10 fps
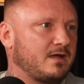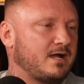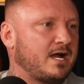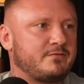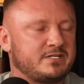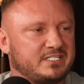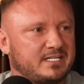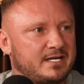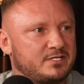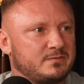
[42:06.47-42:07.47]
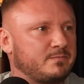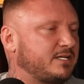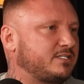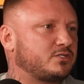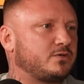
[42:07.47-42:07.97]
higher education,
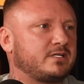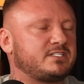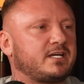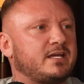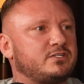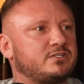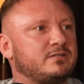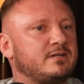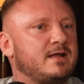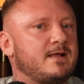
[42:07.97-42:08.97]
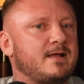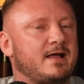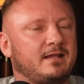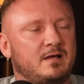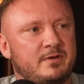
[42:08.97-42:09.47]
basic school education,
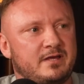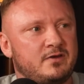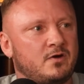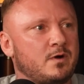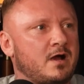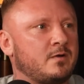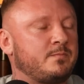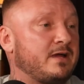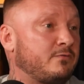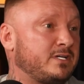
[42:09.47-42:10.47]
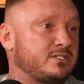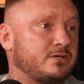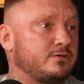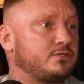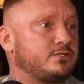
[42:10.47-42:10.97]
a little bit of know-how, a bit of
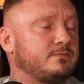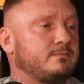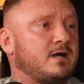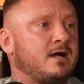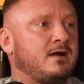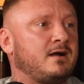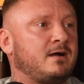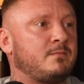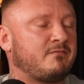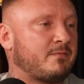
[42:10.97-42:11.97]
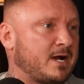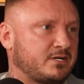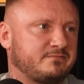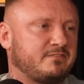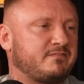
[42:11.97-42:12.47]
research, have a
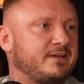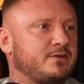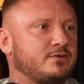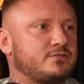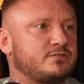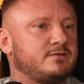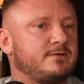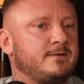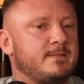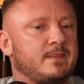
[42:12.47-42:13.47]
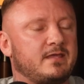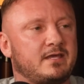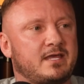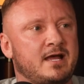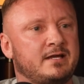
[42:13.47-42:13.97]
passion for fitness,
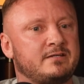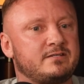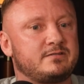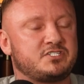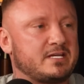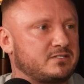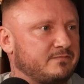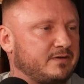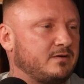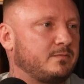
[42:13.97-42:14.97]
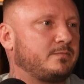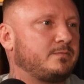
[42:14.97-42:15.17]
can set something up.